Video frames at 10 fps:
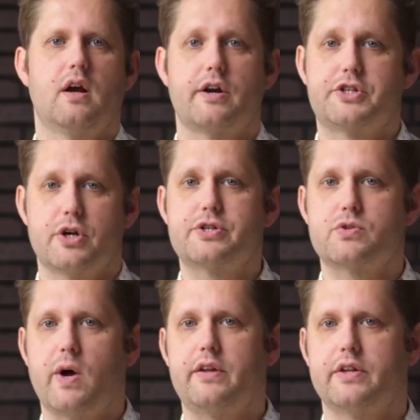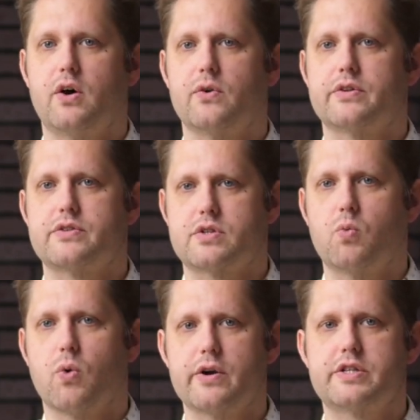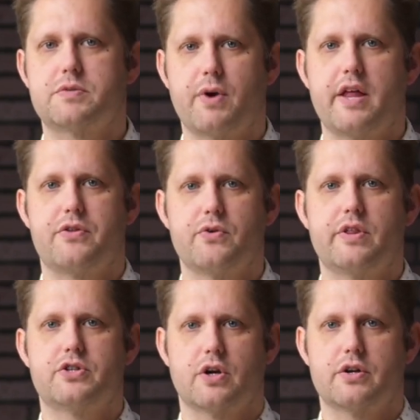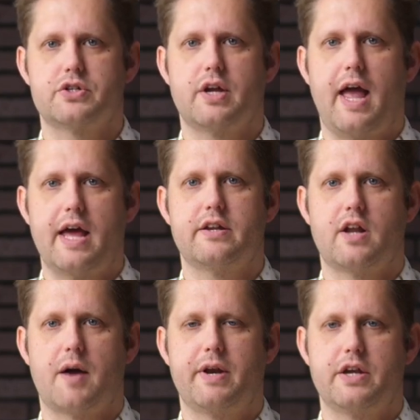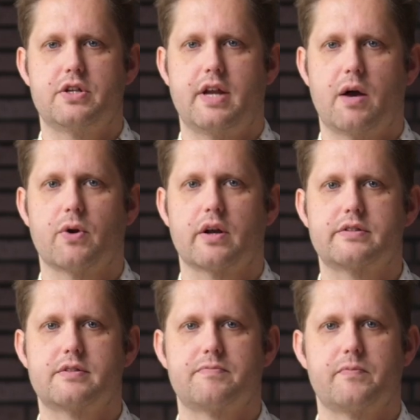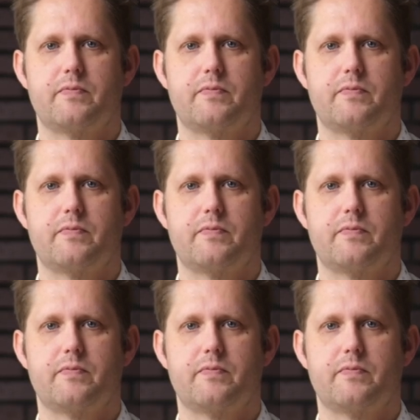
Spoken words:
Our church is well known, so word spread through the church and denomination networks.